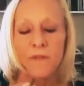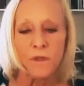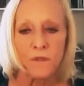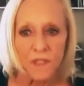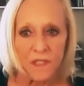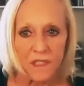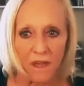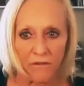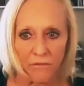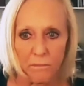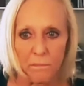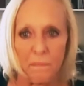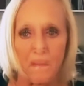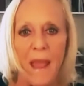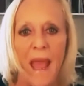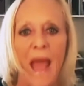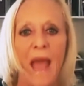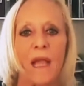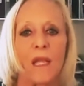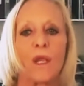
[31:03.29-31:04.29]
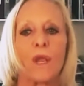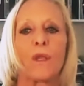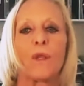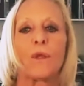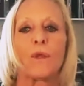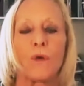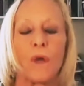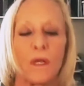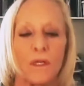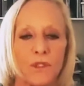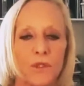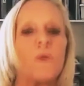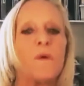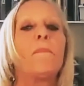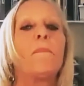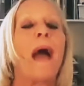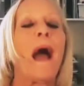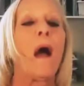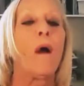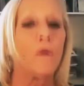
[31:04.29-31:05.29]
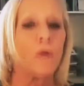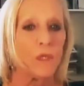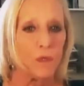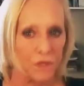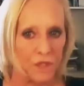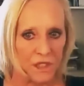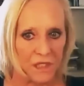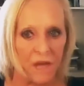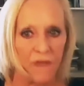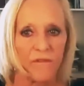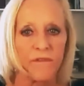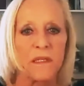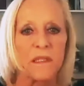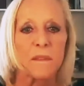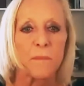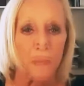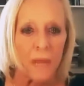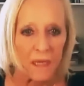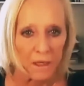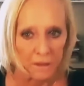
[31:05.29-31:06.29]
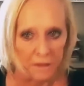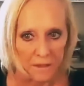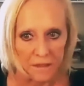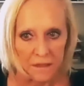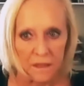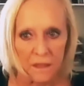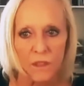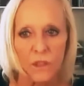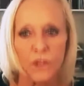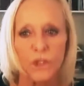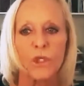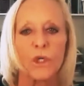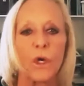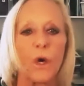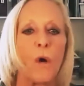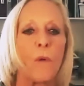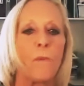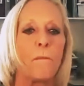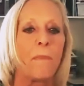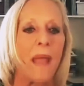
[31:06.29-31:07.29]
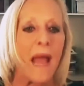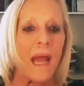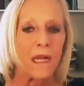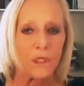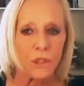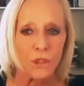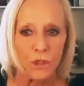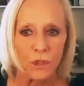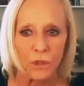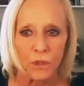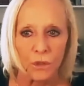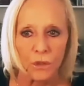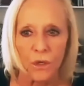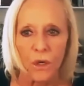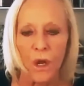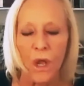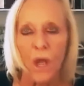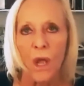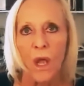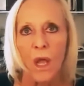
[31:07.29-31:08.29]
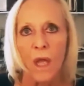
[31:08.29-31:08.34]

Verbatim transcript: yourself back your to empower yourself as a parent to go back to your